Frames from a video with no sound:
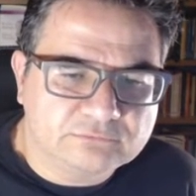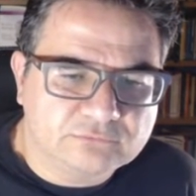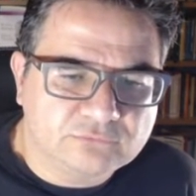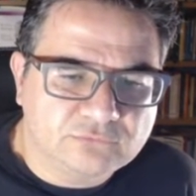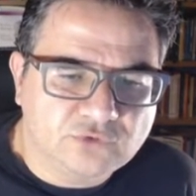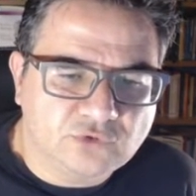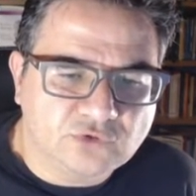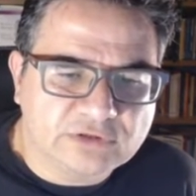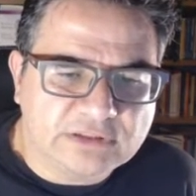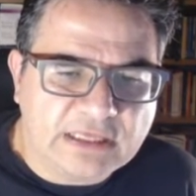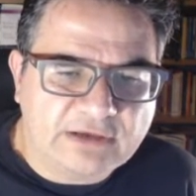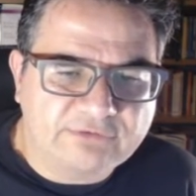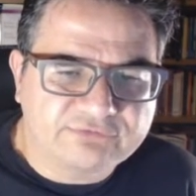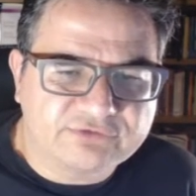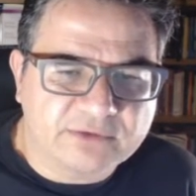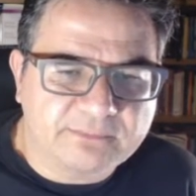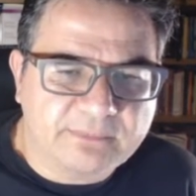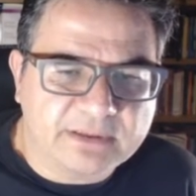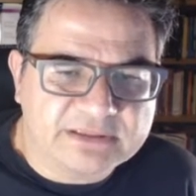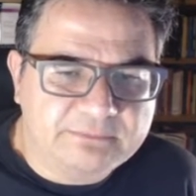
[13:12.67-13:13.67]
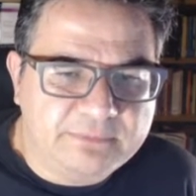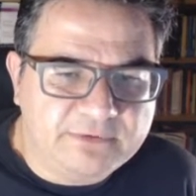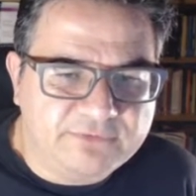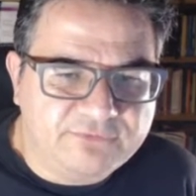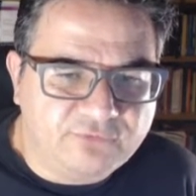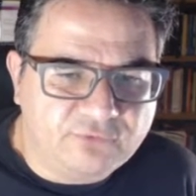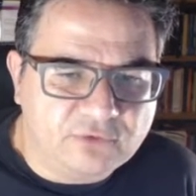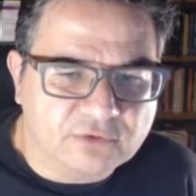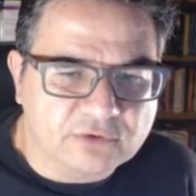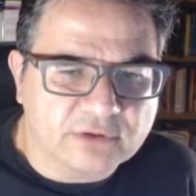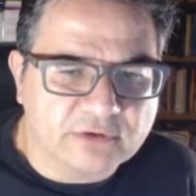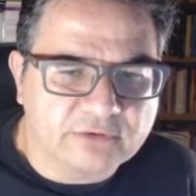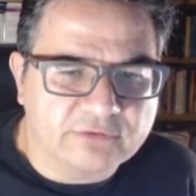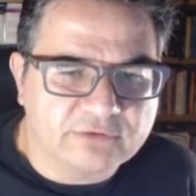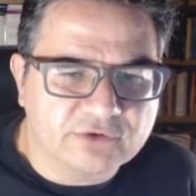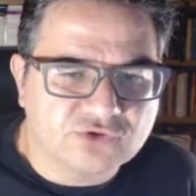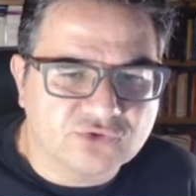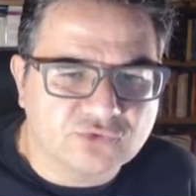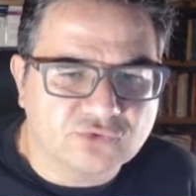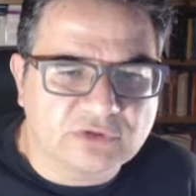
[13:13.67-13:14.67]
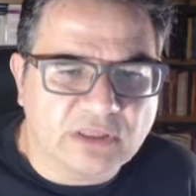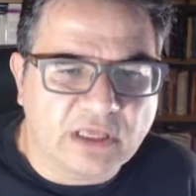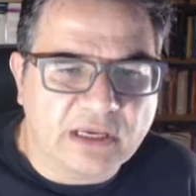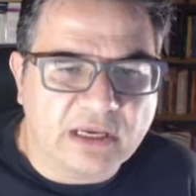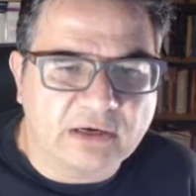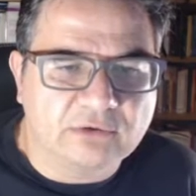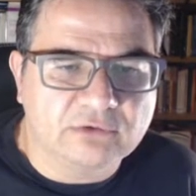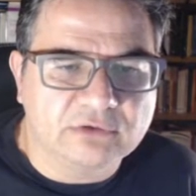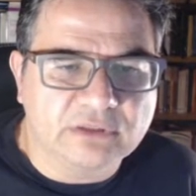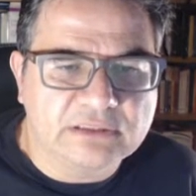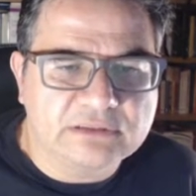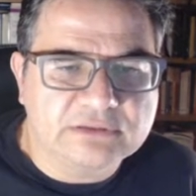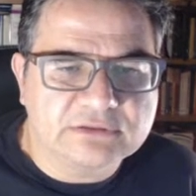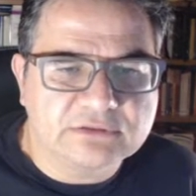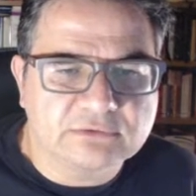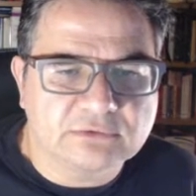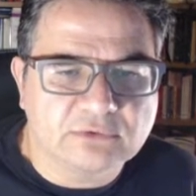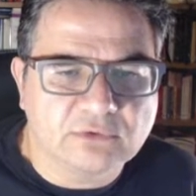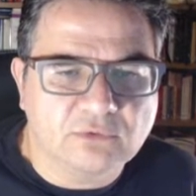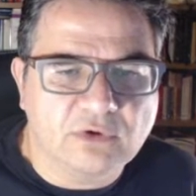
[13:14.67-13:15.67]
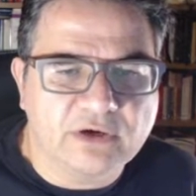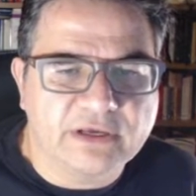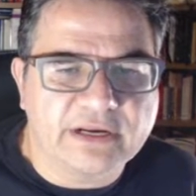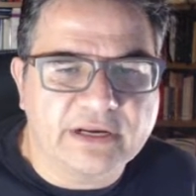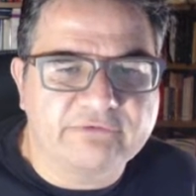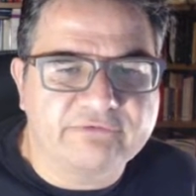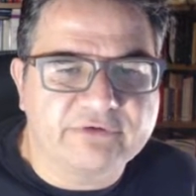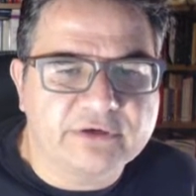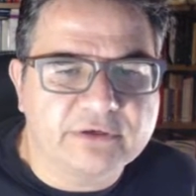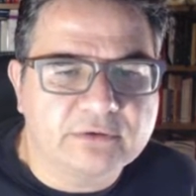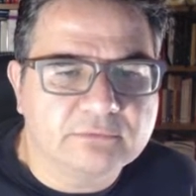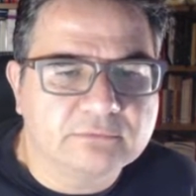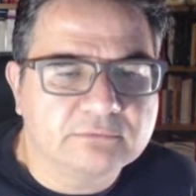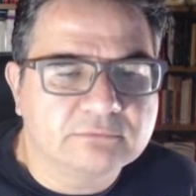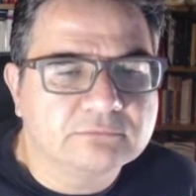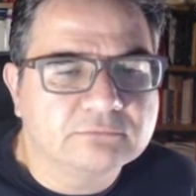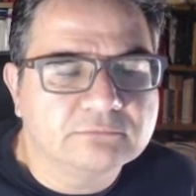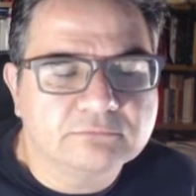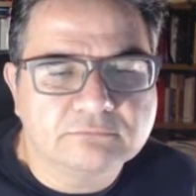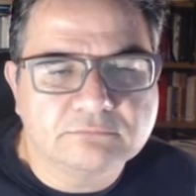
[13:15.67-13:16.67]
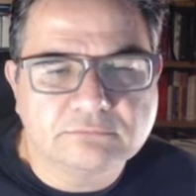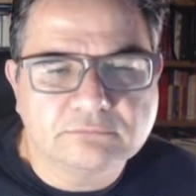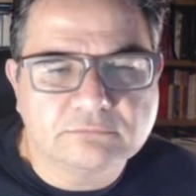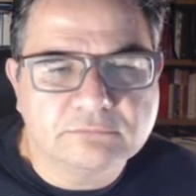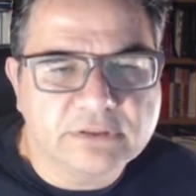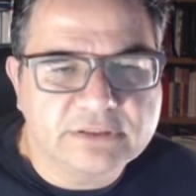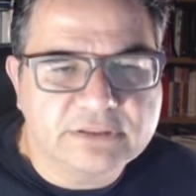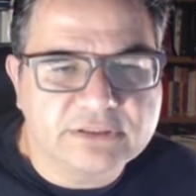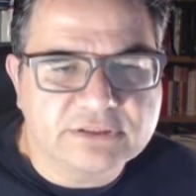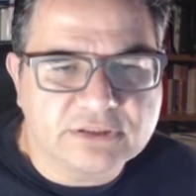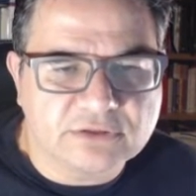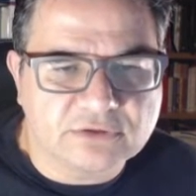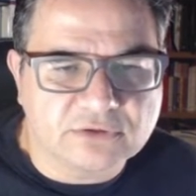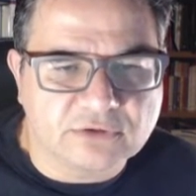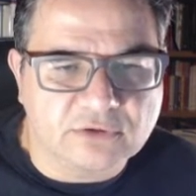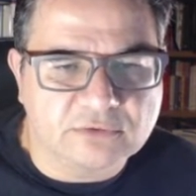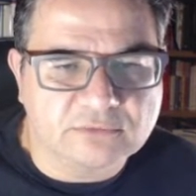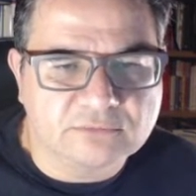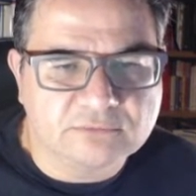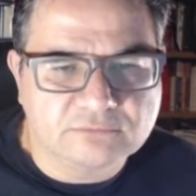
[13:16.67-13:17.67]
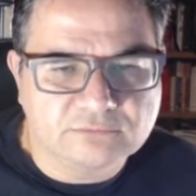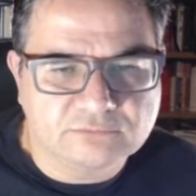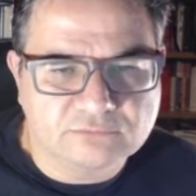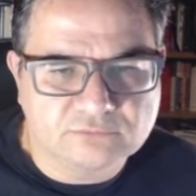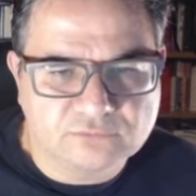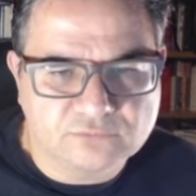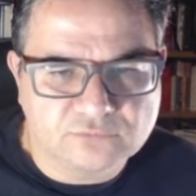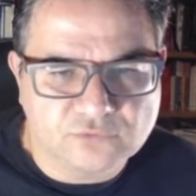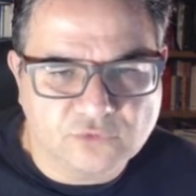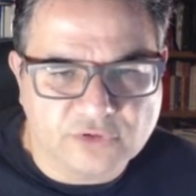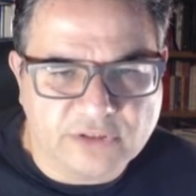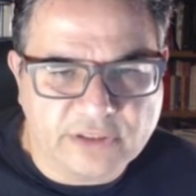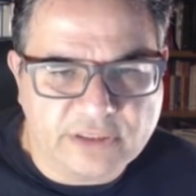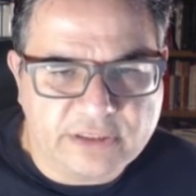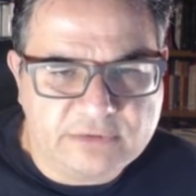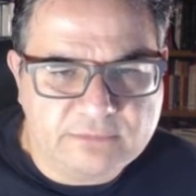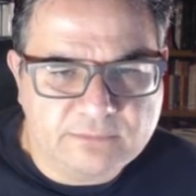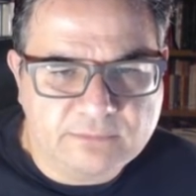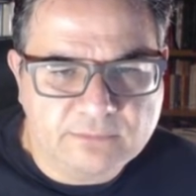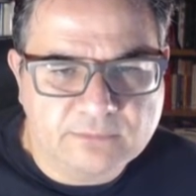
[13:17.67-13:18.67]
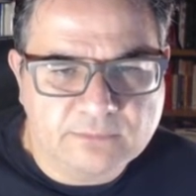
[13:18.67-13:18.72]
not after, but before these two diagonals, wherever, it is a draw, okay?